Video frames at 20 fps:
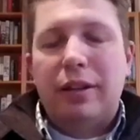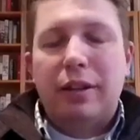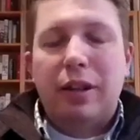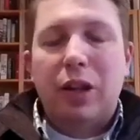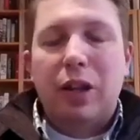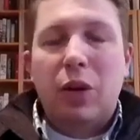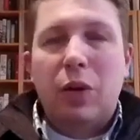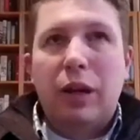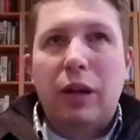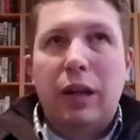
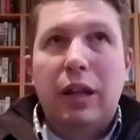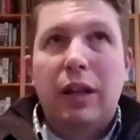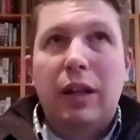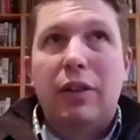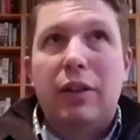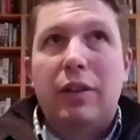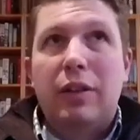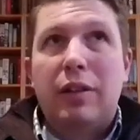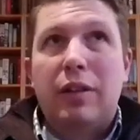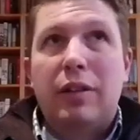
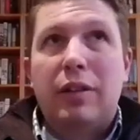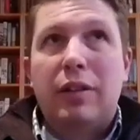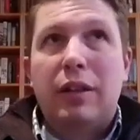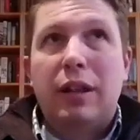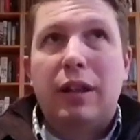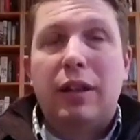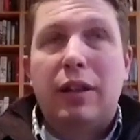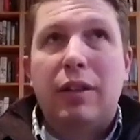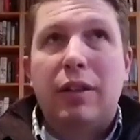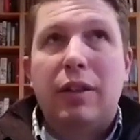
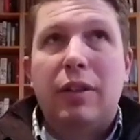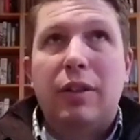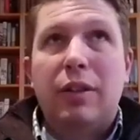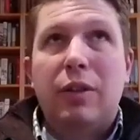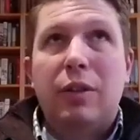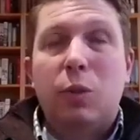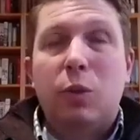in